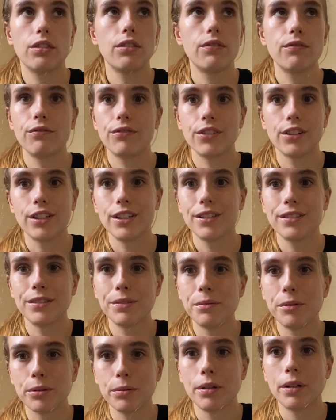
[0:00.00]
for the
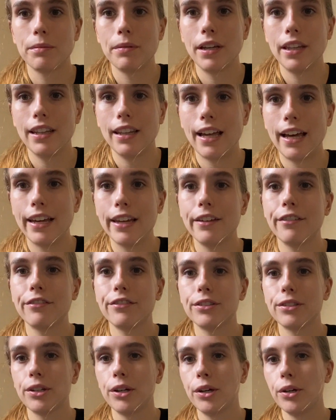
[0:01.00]
most part of my life.
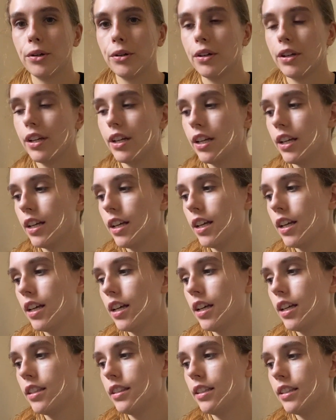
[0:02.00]
So
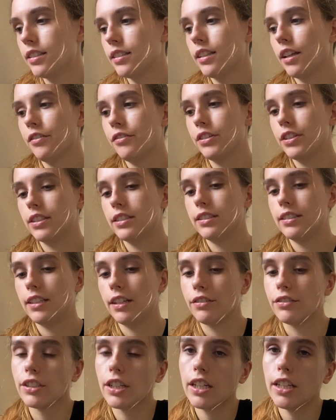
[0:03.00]
this stuff is
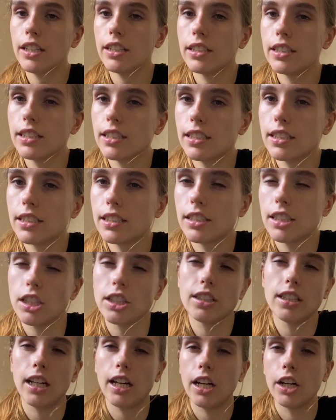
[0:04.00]
different, just
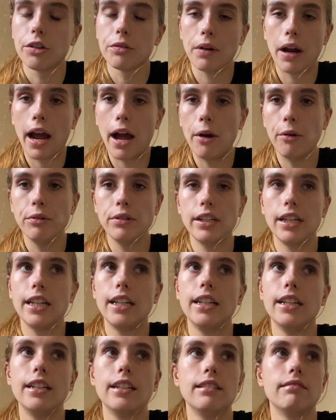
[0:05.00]
sitting around
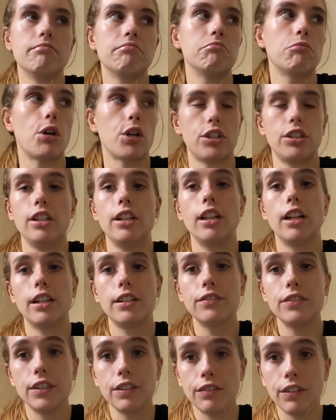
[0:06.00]
and watching a lot of
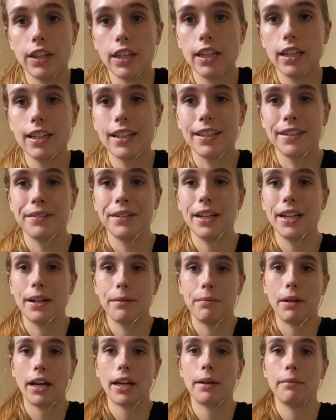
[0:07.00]
TV. I mean, I'm
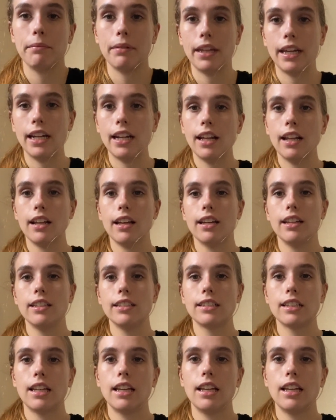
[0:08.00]
not complaining because